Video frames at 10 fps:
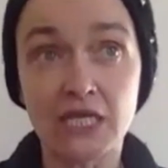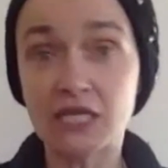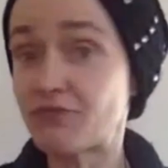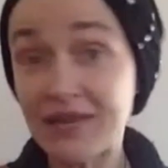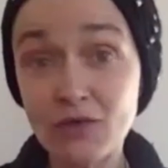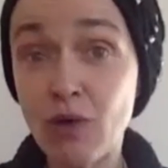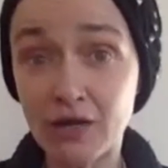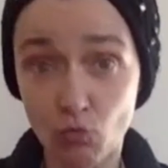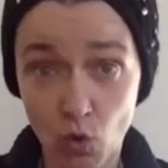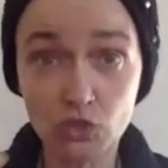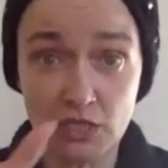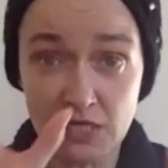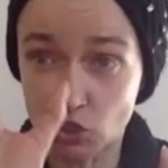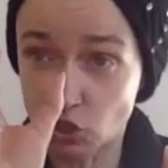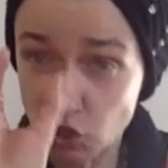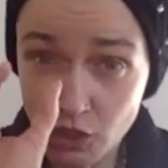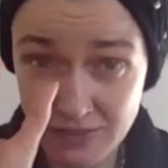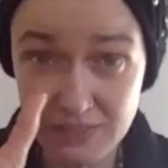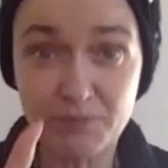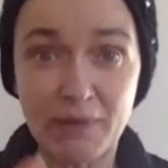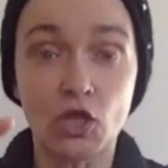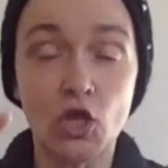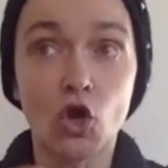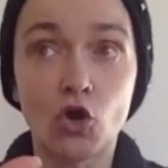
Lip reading: if anyone watch a short snippet